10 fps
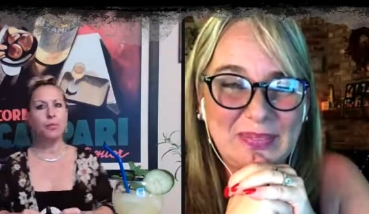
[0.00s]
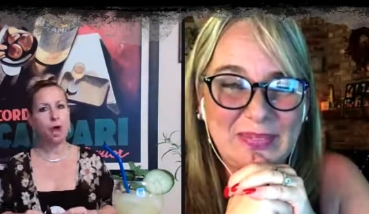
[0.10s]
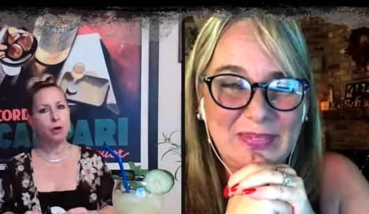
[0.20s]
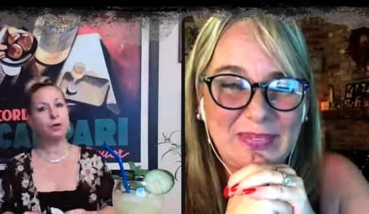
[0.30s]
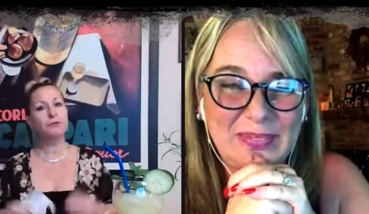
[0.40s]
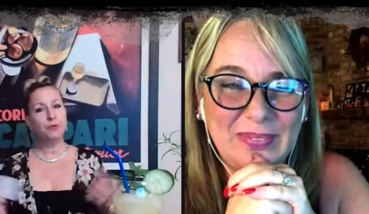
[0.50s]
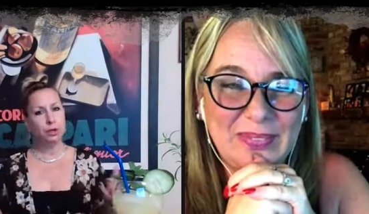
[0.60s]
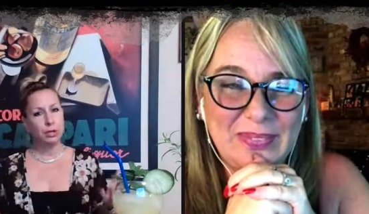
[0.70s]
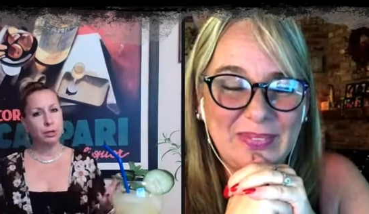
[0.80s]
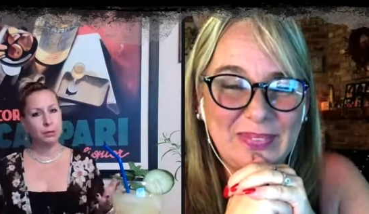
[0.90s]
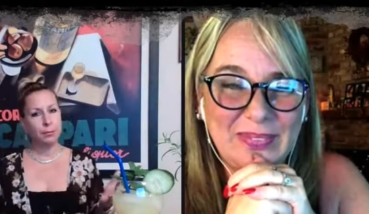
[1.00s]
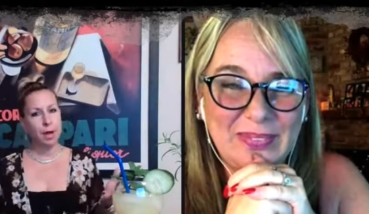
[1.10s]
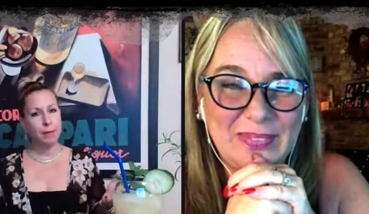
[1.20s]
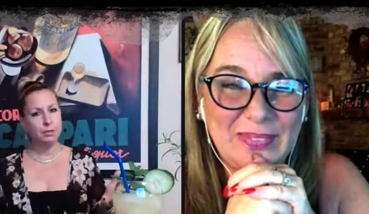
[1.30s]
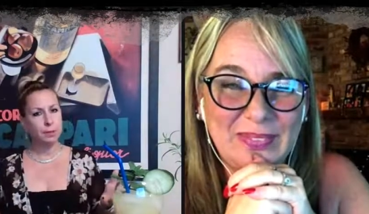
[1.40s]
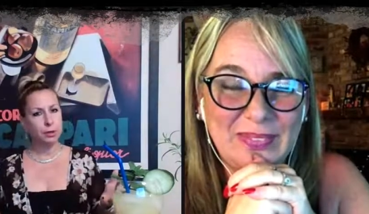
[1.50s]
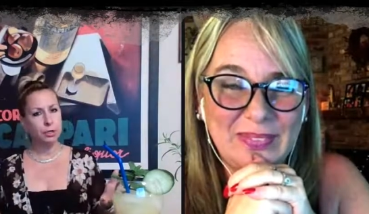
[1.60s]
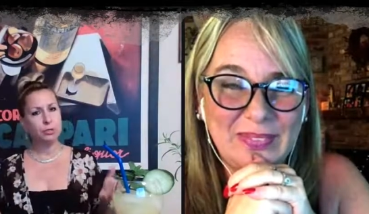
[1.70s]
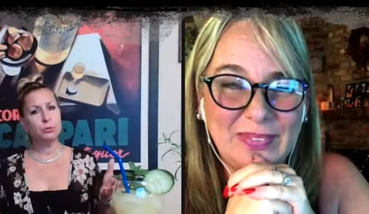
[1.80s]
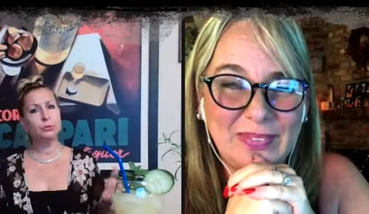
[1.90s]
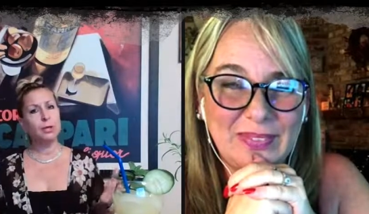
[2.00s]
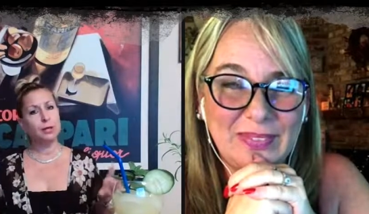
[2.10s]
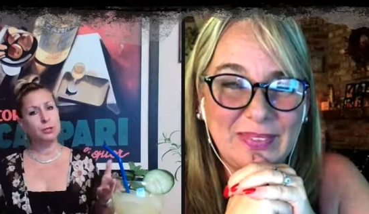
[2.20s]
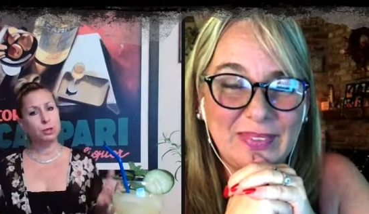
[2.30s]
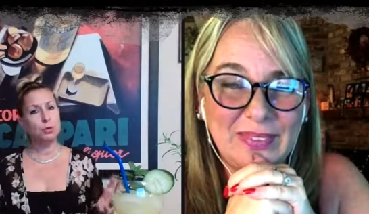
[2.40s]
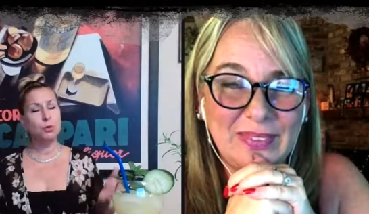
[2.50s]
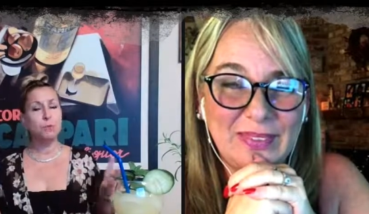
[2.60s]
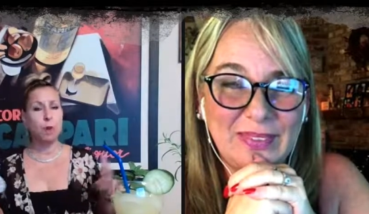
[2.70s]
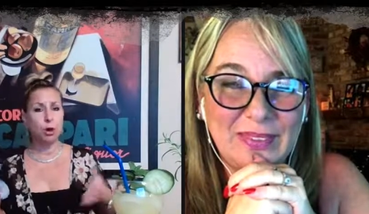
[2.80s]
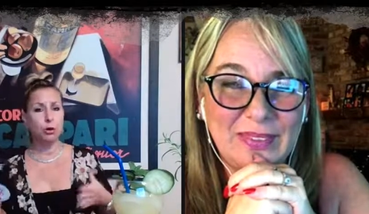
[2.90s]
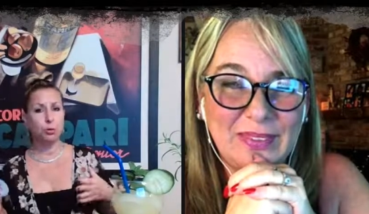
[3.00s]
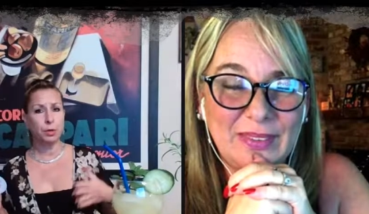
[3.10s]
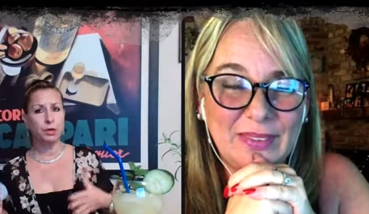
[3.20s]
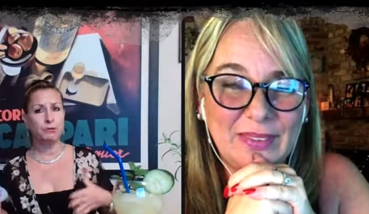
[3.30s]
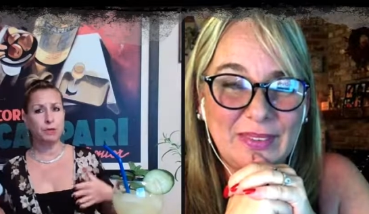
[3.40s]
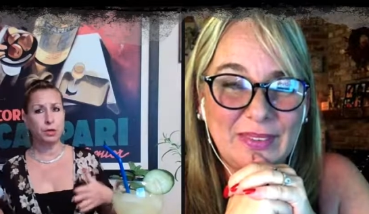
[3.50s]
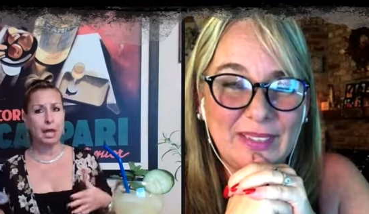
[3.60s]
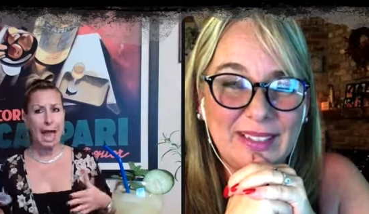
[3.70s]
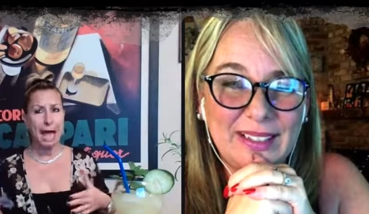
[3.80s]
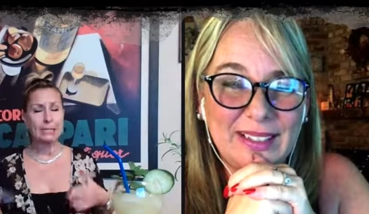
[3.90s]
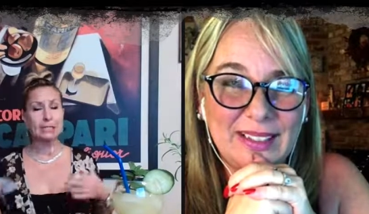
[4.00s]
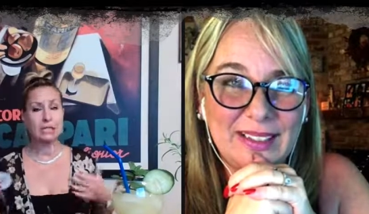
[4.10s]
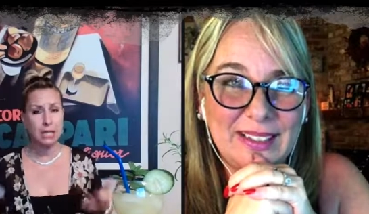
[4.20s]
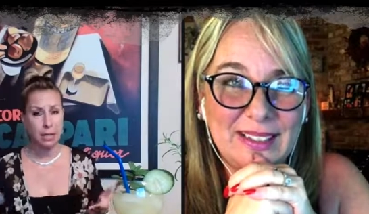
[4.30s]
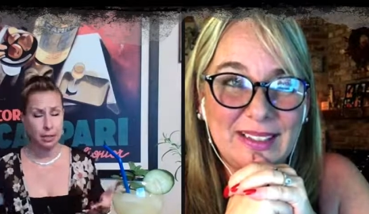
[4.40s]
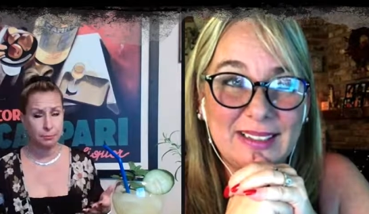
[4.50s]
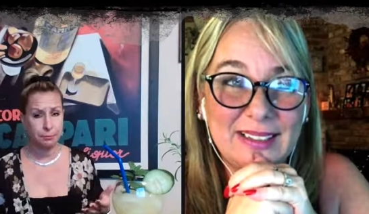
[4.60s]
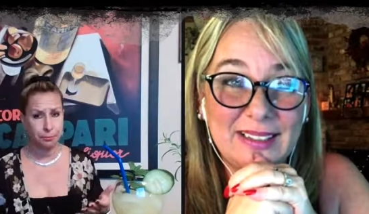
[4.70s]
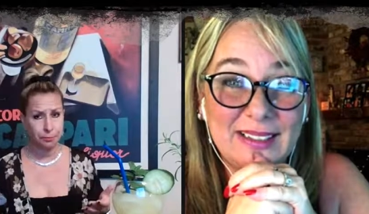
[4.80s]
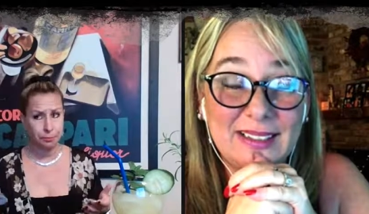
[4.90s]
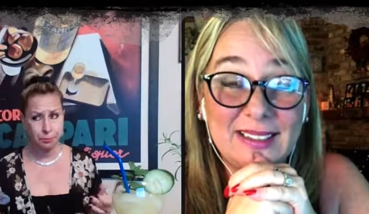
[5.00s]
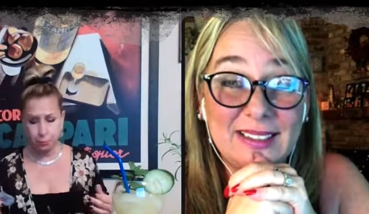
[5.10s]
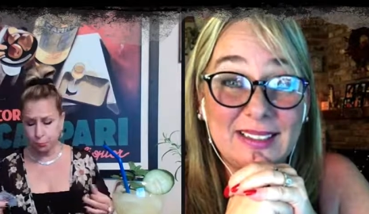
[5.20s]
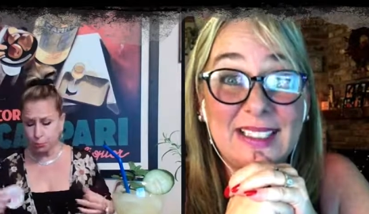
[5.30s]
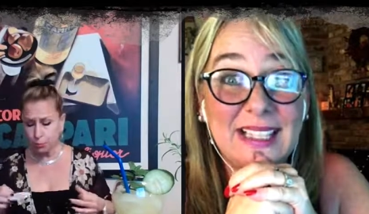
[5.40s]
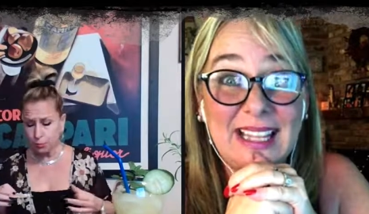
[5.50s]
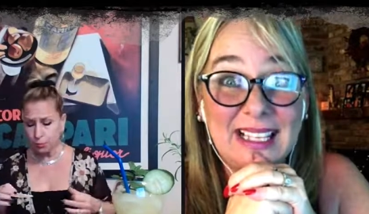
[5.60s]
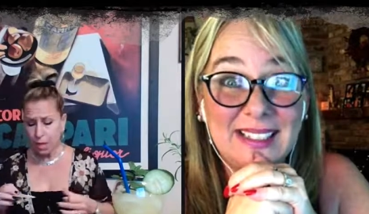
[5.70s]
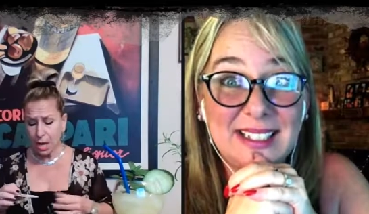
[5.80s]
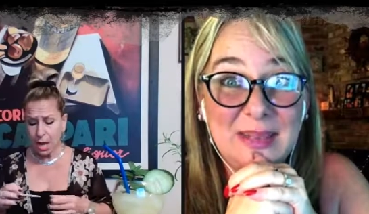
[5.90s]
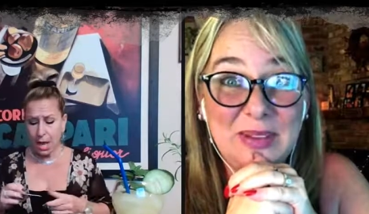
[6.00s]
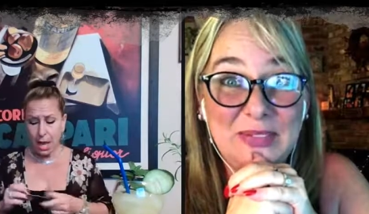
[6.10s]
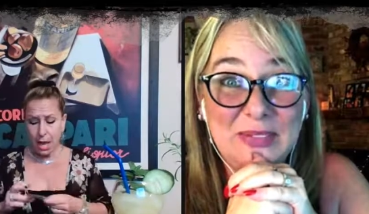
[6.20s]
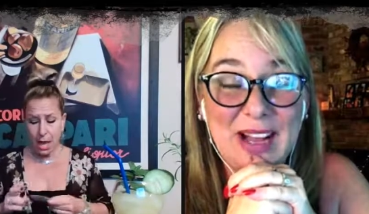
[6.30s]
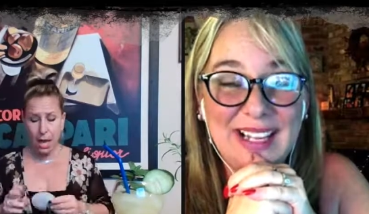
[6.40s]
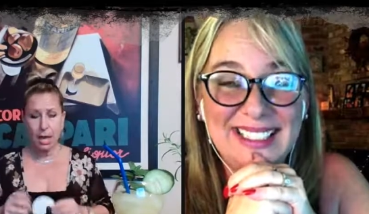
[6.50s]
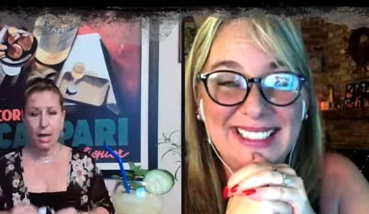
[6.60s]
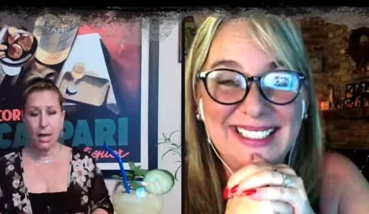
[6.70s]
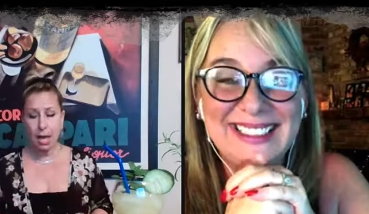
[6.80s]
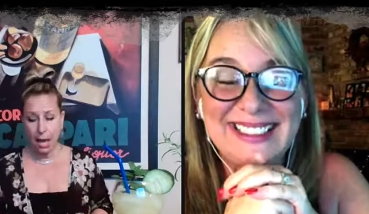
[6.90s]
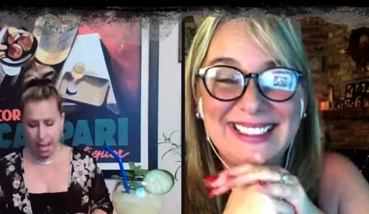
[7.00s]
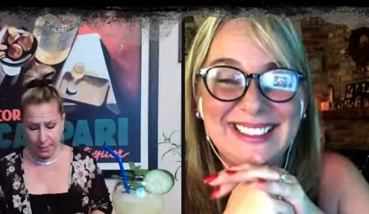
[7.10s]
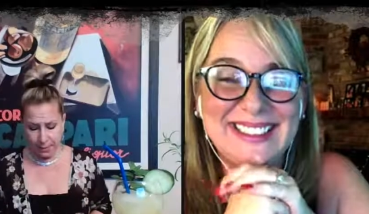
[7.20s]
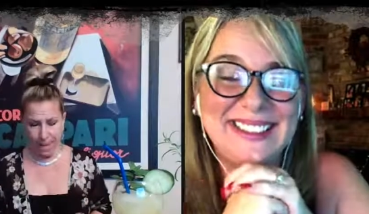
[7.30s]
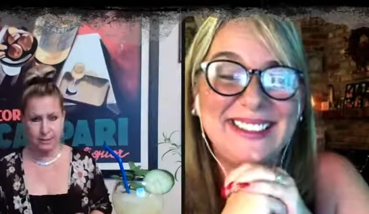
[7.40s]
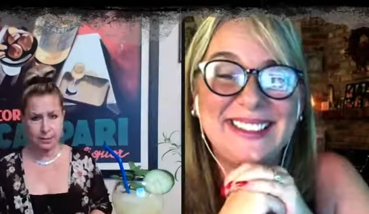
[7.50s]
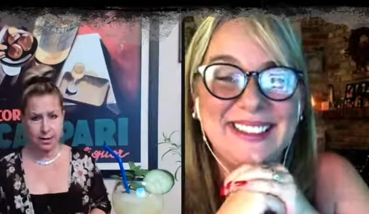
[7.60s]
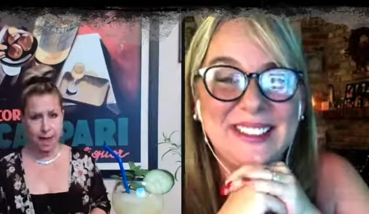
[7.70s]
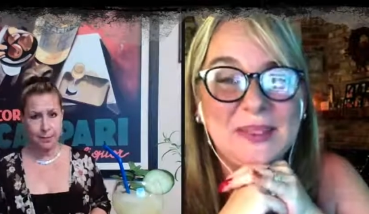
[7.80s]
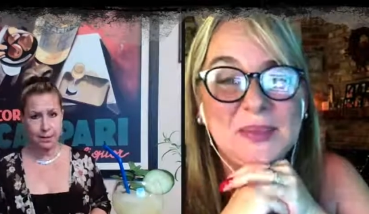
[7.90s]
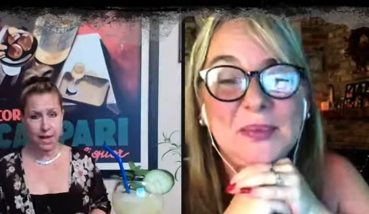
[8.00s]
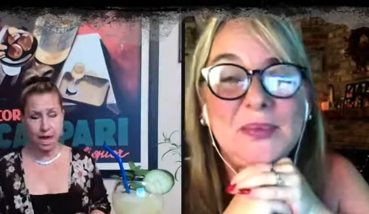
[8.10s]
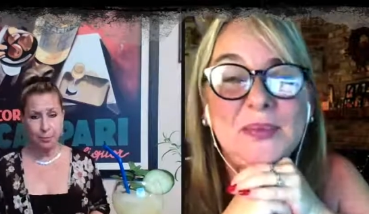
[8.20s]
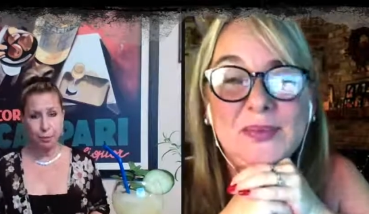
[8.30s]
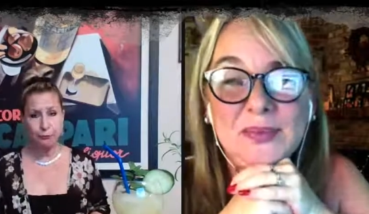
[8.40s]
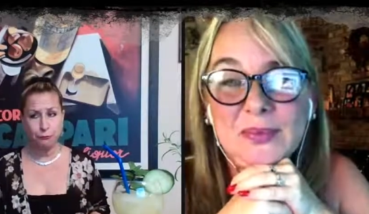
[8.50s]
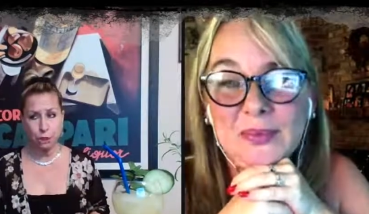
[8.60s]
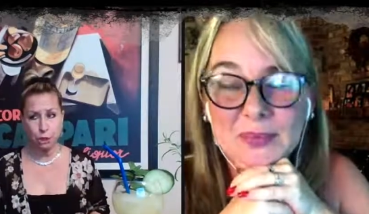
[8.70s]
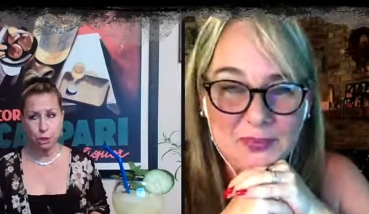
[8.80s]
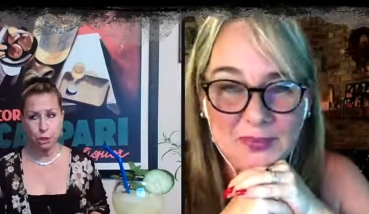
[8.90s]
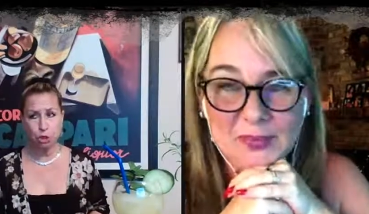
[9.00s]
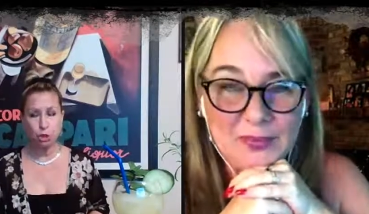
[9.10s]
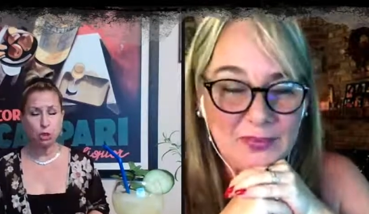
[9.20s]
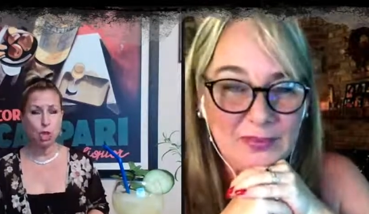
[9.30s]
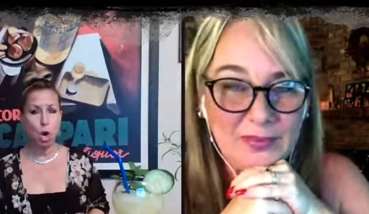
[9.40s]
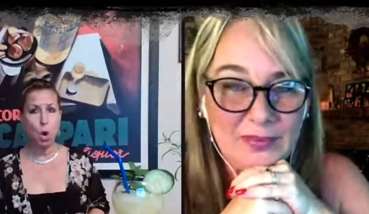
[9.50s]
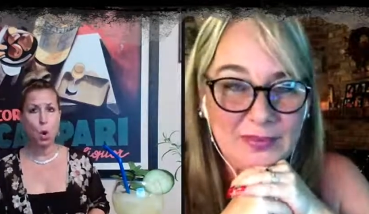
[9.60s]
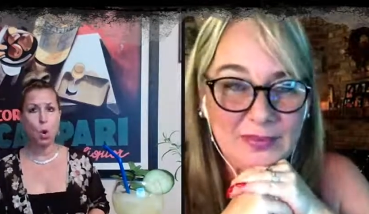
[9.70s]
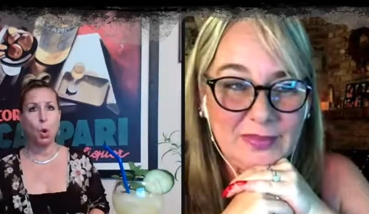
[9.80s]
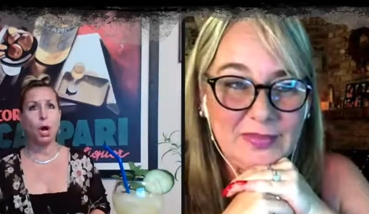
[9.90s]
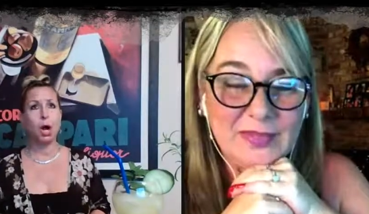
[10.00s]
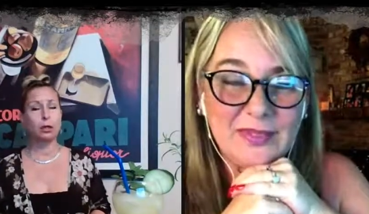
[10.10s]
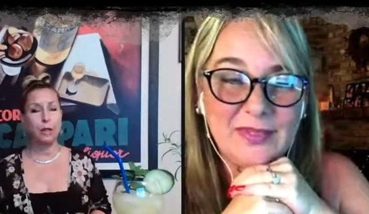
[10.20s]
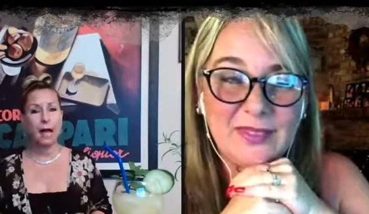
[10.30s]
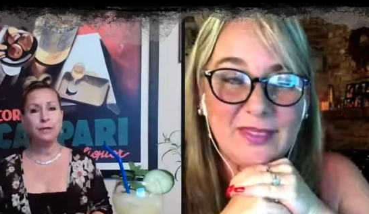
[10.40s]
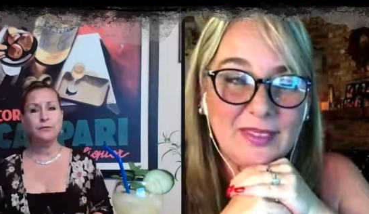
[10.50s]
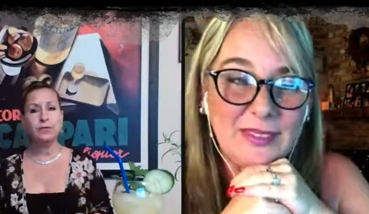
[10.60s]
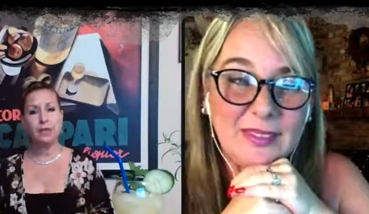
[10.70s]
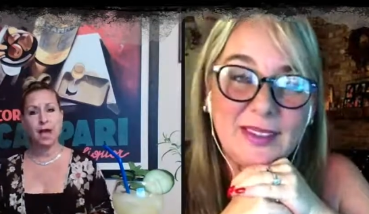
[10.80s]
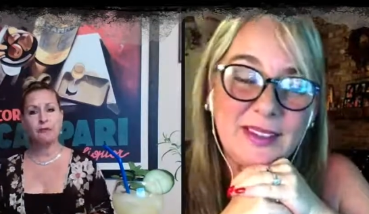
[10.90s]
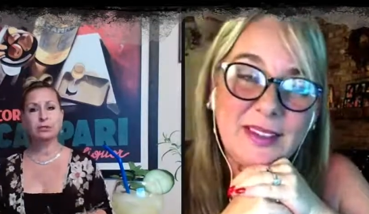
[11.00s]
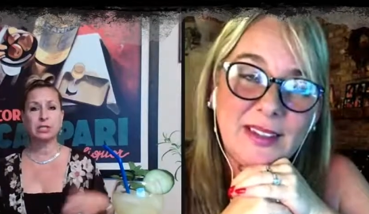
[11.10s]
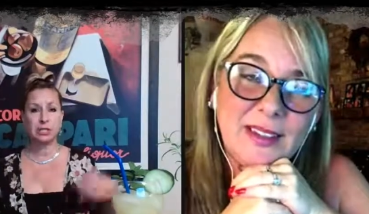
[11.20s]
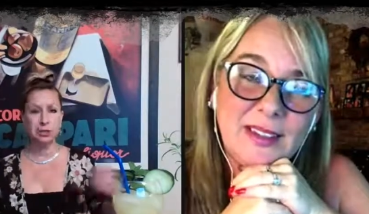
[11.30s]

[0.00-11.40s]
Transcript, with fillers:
Speaker 1: they are converting the Bahamas Paradise Cruise Line to Margaritaville at Sea.
Speaker 2: That's going to be fun.
Speaker 1: And that's going to happen April 1st. So a lot of the staff was